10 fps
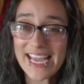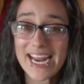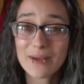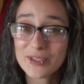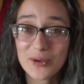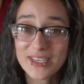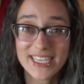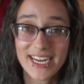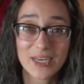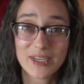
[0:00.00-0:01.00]
I am so
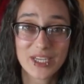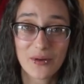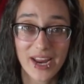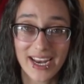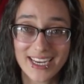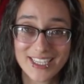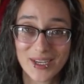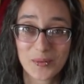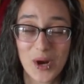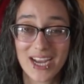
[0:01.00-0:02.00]
excited to be donating to
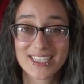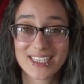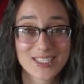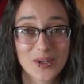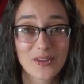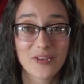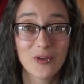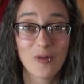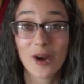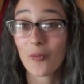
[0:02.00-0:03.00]
their prizes, so if
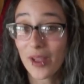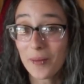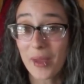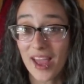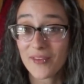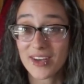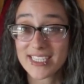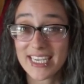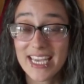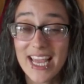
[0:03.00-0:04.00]
you want to win
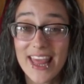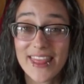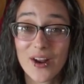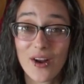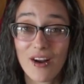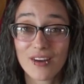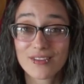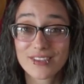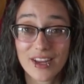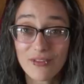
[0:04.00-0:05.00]
Maddfuzzy, there
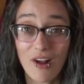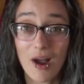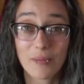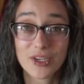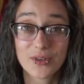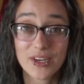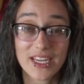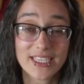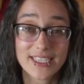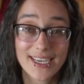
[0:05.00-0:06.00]
are several
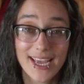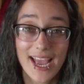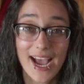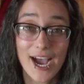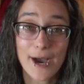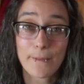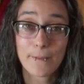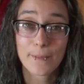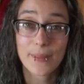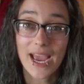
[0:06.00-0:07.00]
opportunities.
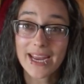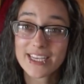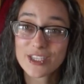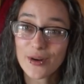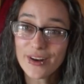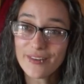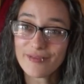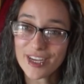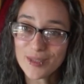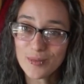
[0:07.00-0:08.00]
I started a
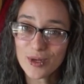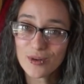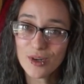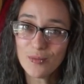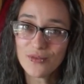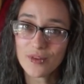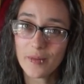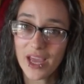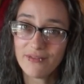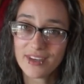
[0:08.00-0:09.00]
Facebook group for
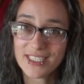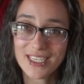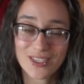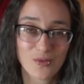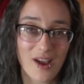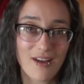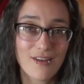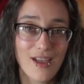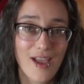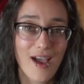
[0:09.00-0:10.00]
Maddfuzzy as
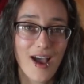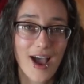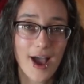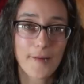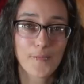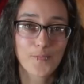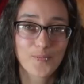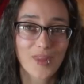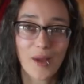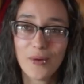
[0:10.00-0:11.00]
well. I'll
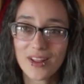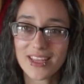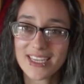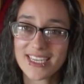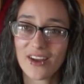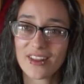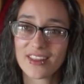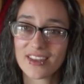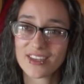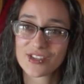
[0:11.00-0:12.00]
put a link down in
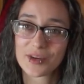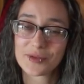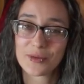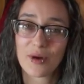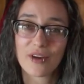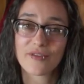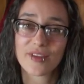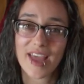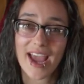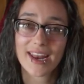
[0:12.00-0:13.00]
the description bar
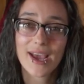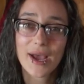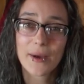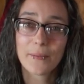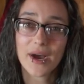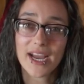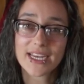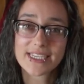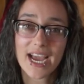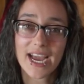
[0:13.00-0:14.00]
for that,
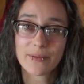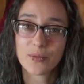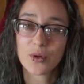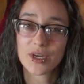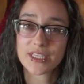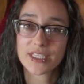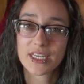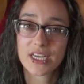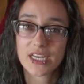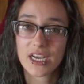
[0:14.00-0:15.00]
but I put
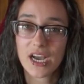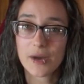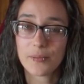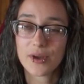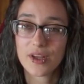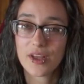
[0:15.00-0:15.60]
up